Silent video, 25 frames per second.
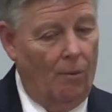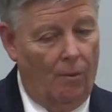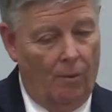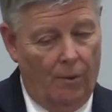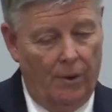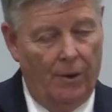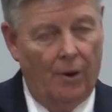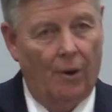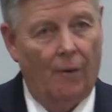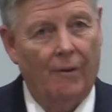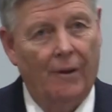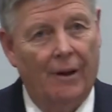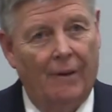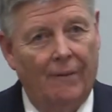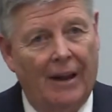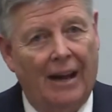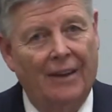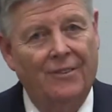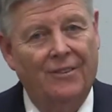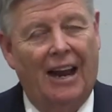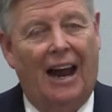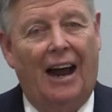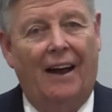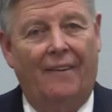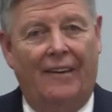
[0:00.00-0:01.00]
No,
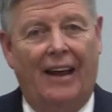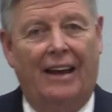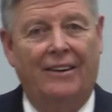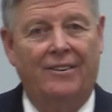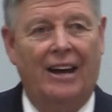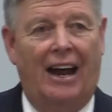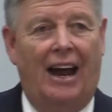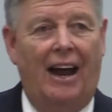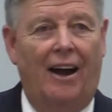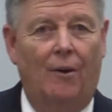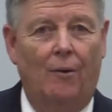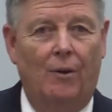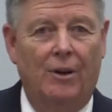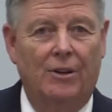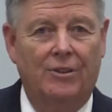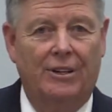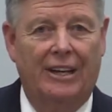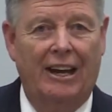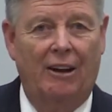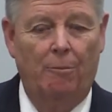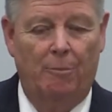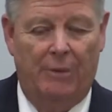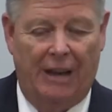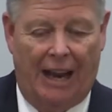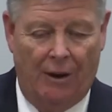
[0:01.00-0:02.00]
that's how, that's how it was
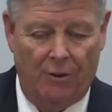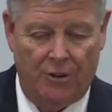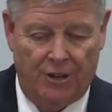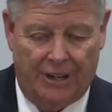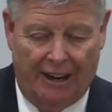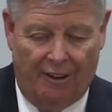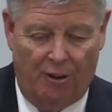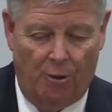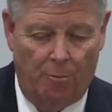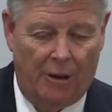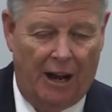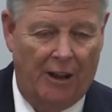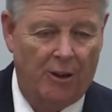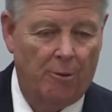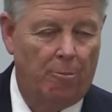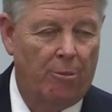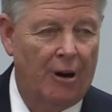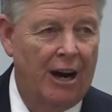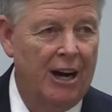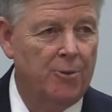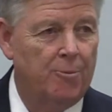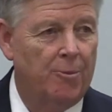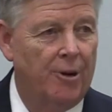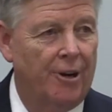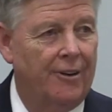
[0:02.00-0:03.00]
given, but that was given by the
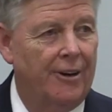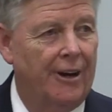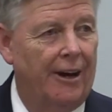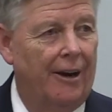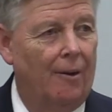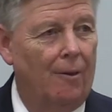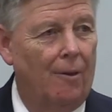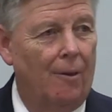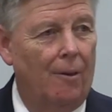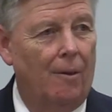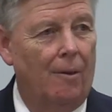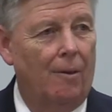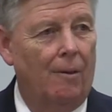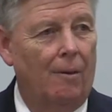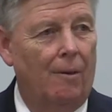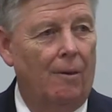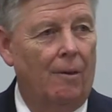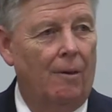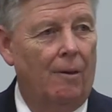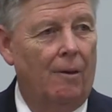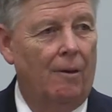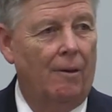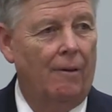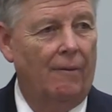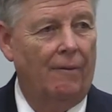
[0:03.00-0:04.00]
presbytery.
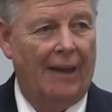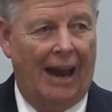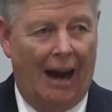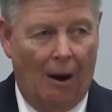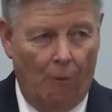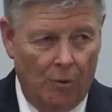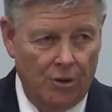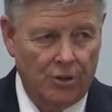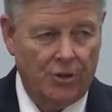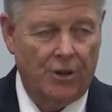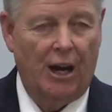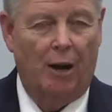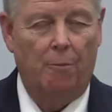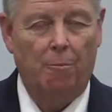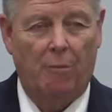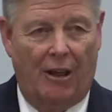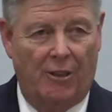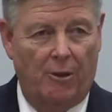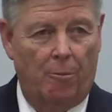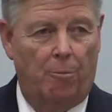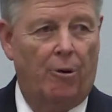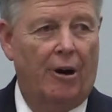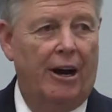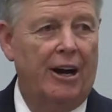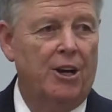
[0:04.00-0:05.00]
That was done by
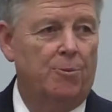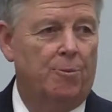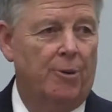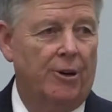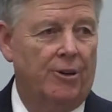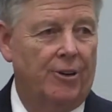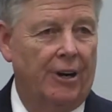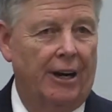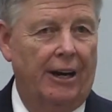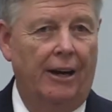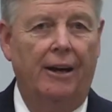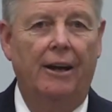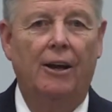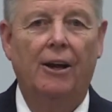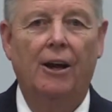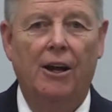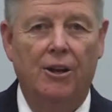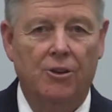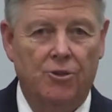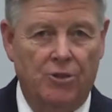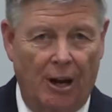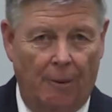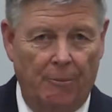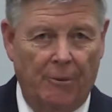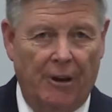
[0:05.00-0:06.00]
the presbytery.
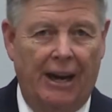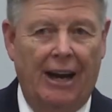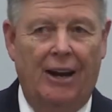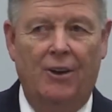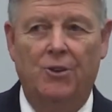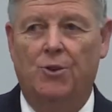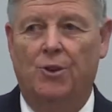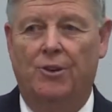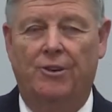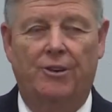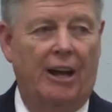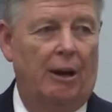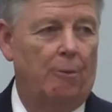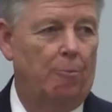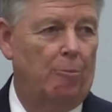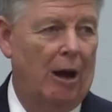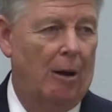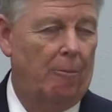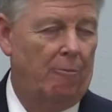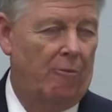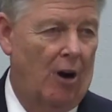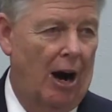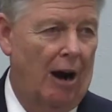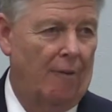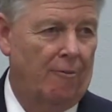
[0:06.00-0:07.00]
Something else was done by
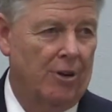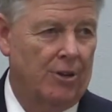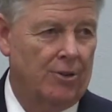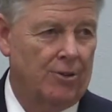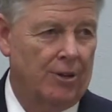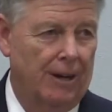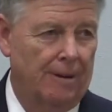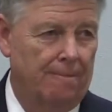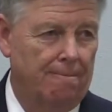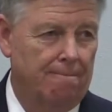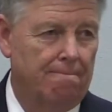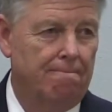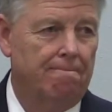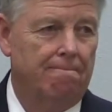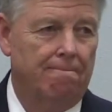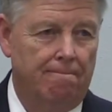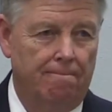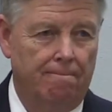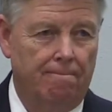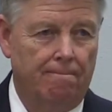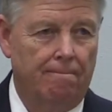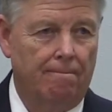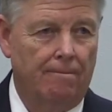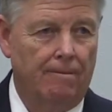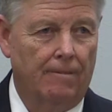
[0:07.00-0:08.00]
prophecy.
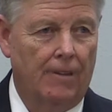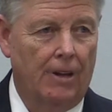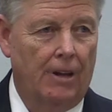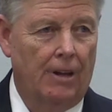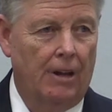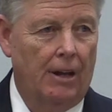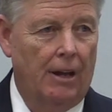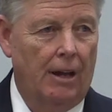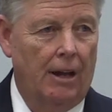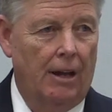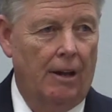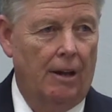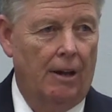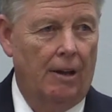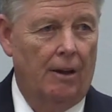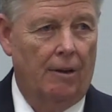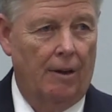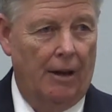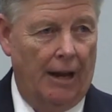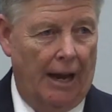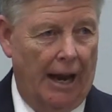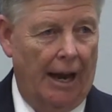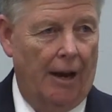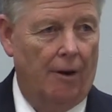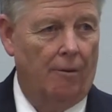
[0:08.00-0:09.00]

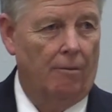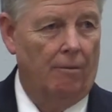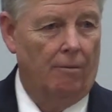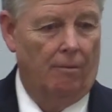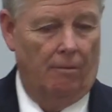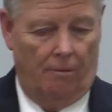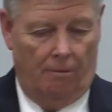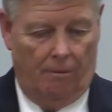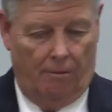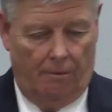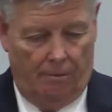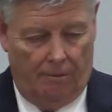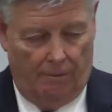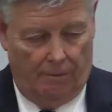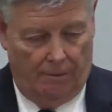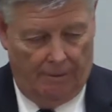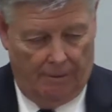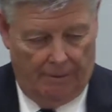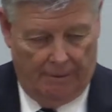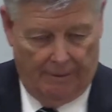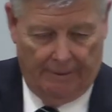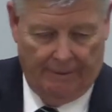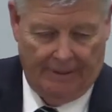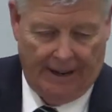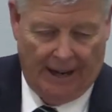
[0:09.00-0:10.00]
And
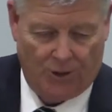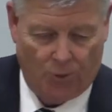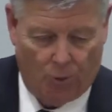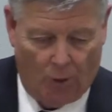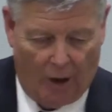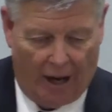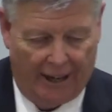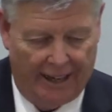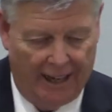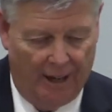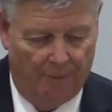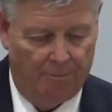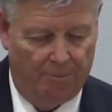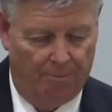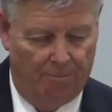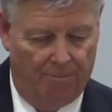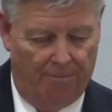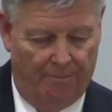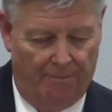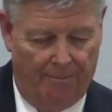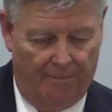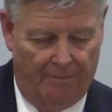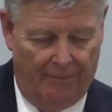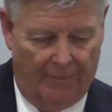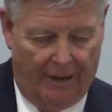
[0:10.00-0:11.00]
that's where I get,
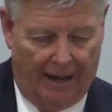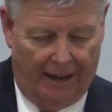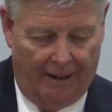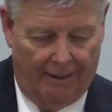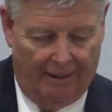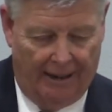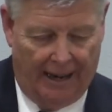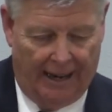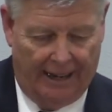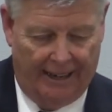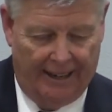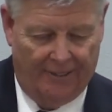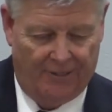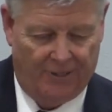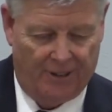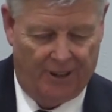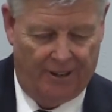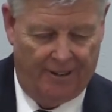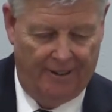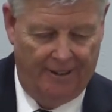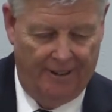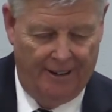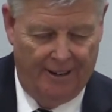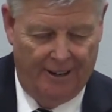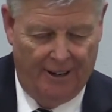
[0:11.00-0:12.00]
I get
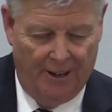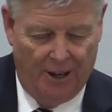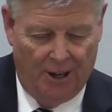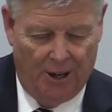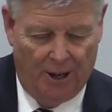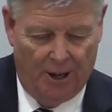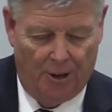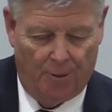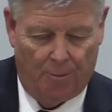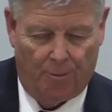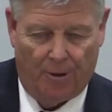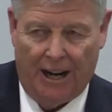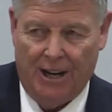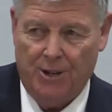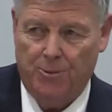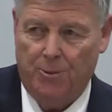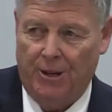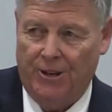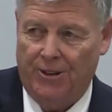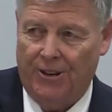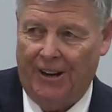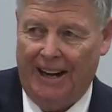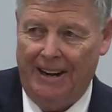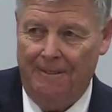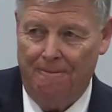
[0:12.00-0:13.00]
the
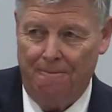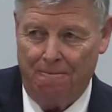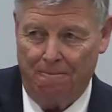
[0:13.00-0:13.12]
presbytery.